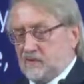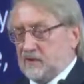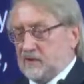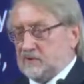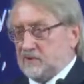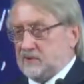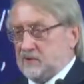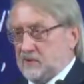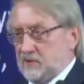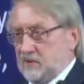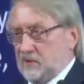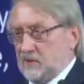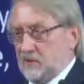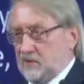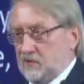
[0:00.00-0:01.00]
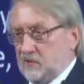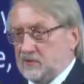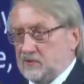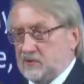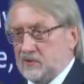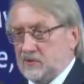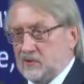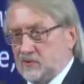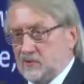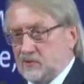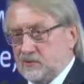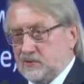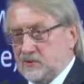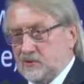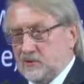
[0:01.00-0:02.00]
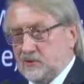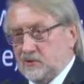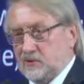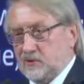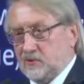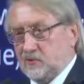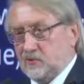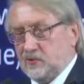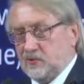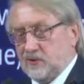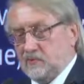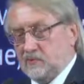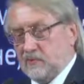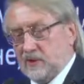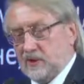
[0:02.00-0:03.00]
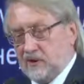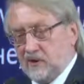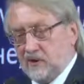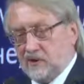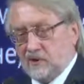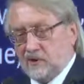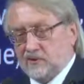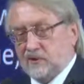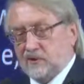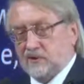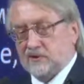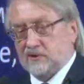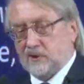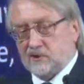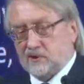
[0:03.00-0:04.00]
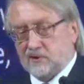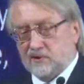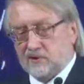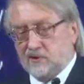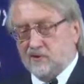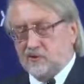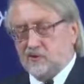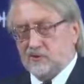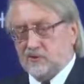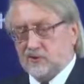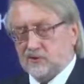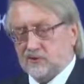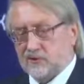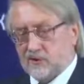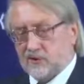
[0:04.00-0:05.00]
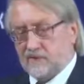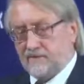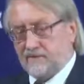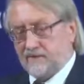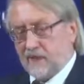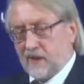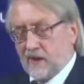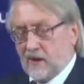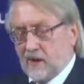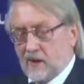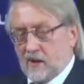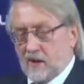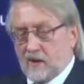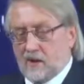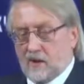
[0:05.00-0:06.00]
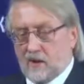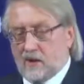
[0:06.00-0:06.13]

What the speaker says: And, well, there is some delay connected to a vaccine